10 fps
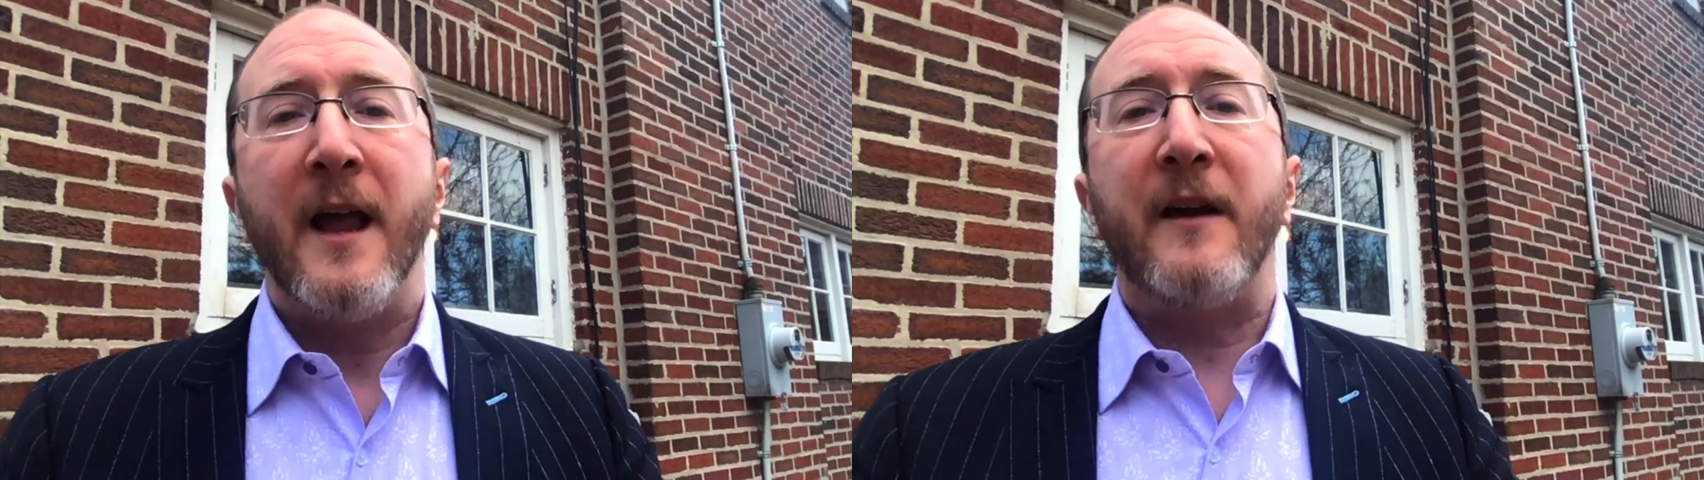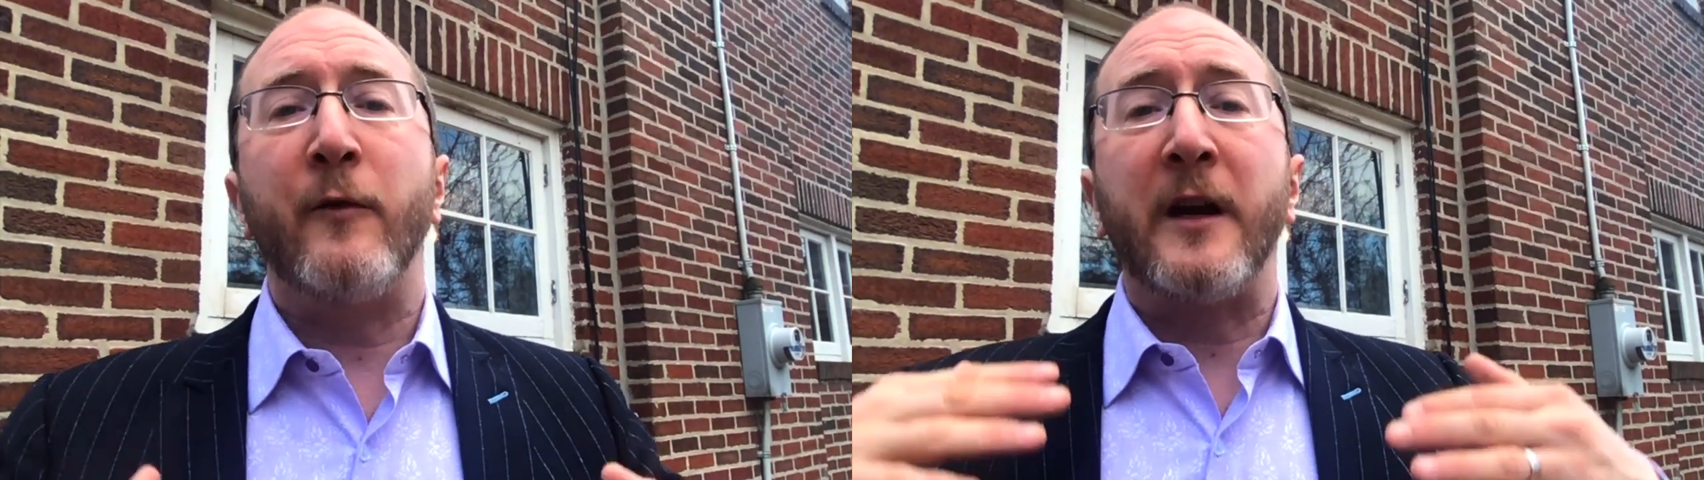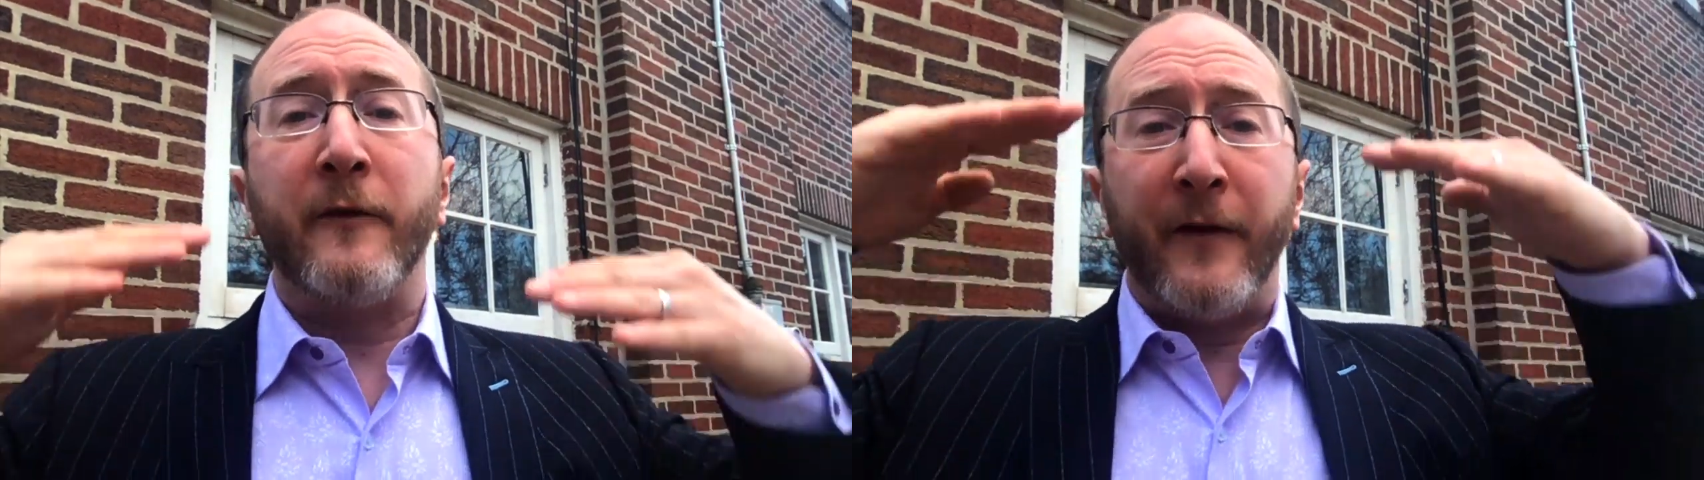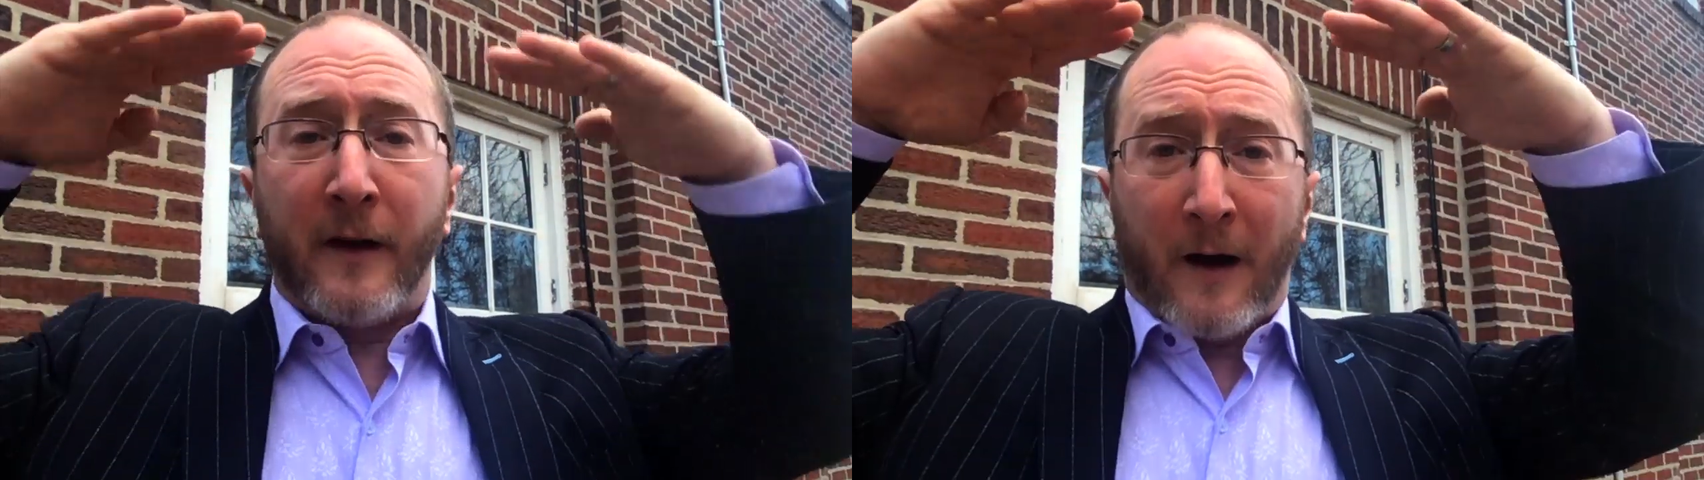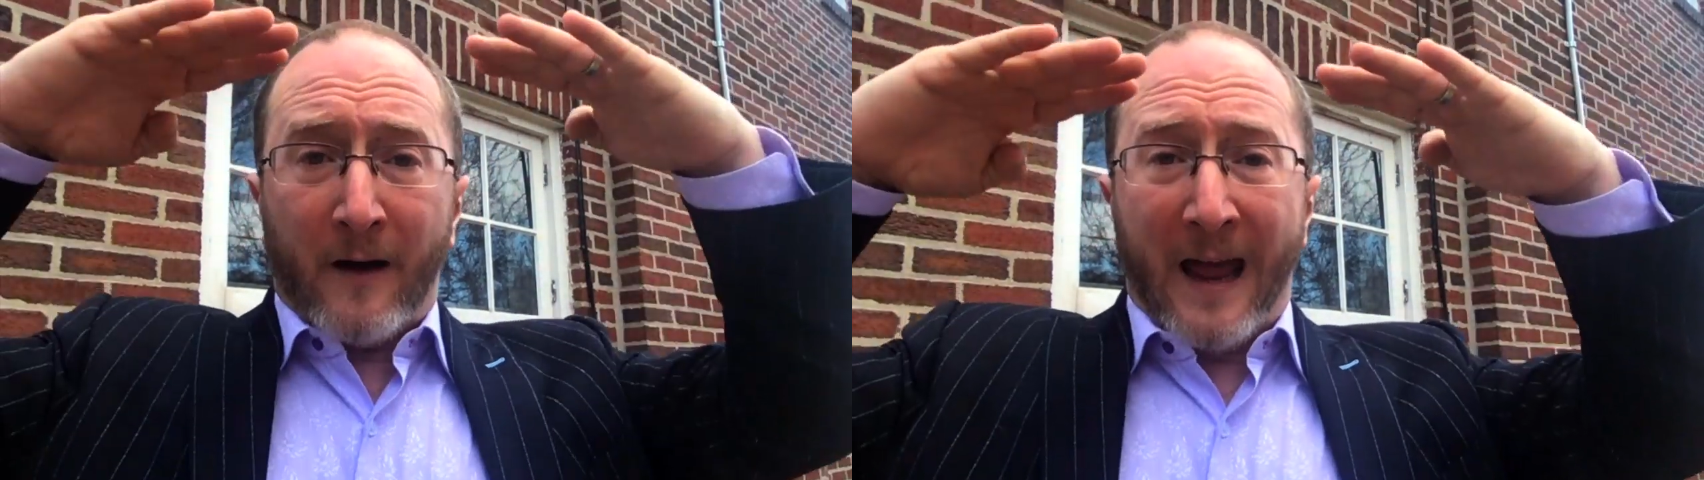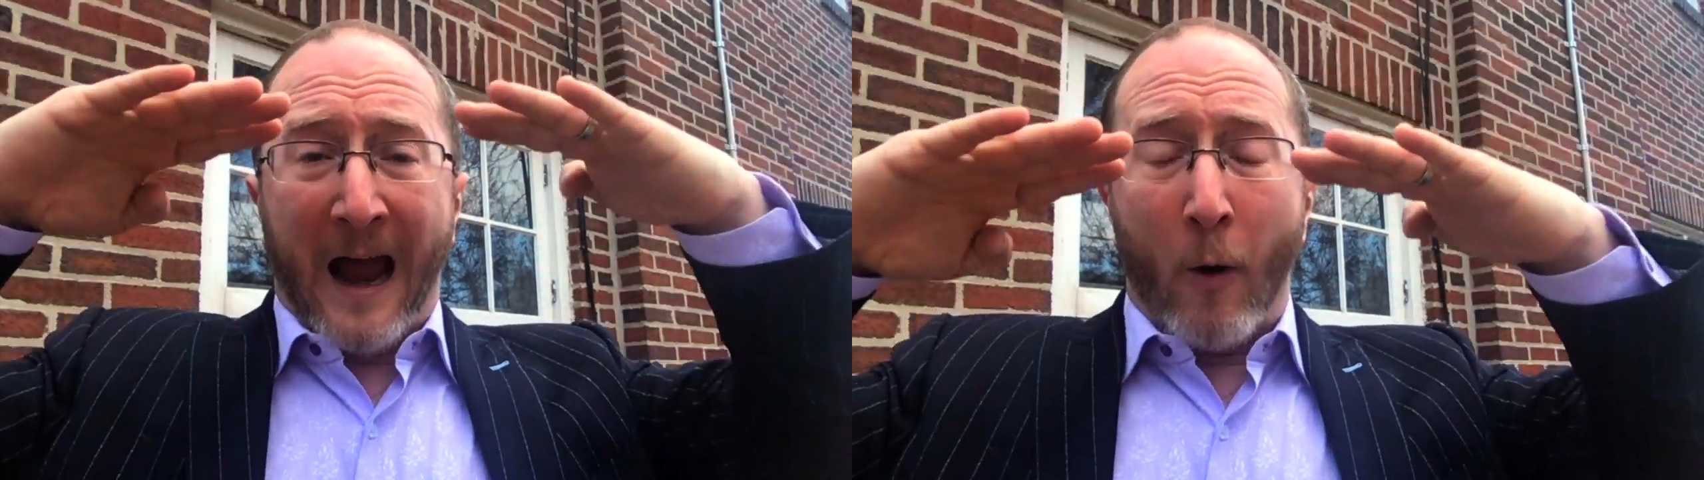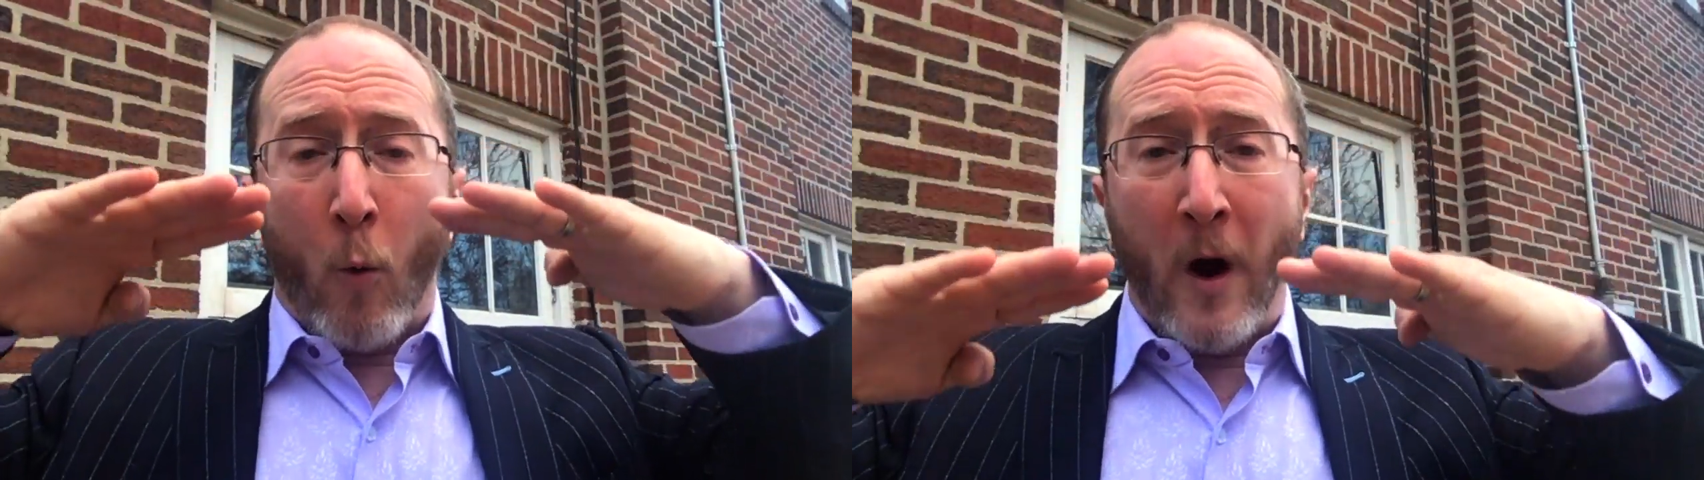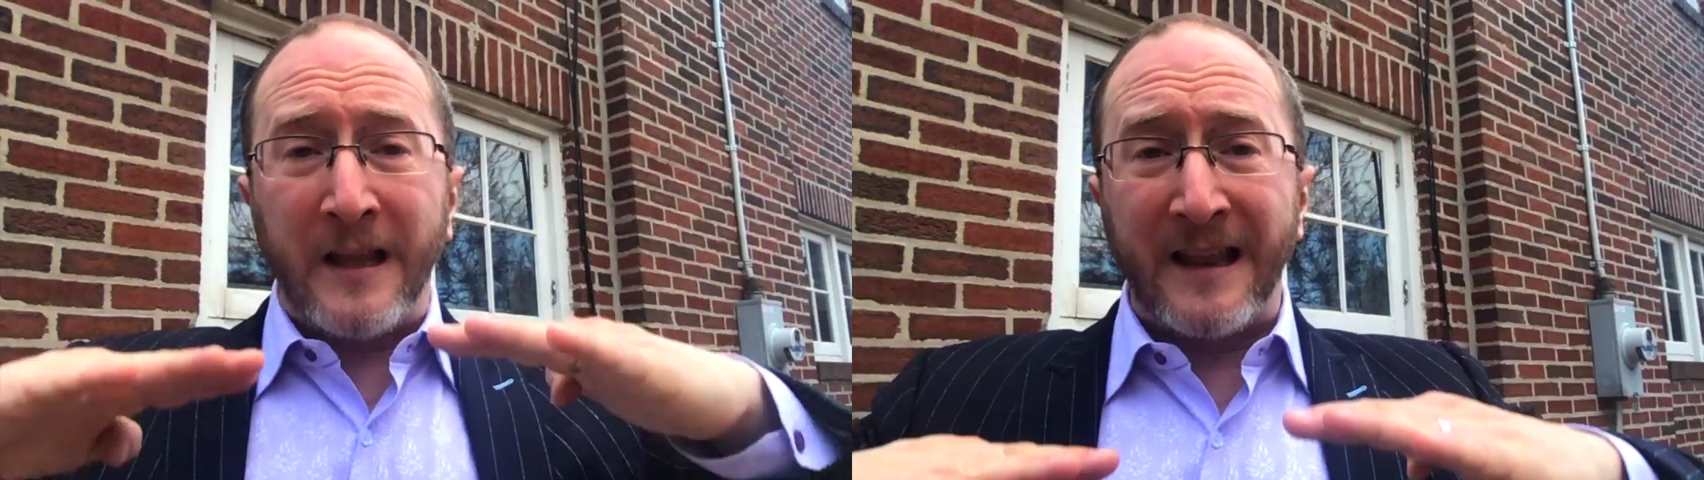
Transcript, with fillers: if we can figure out at what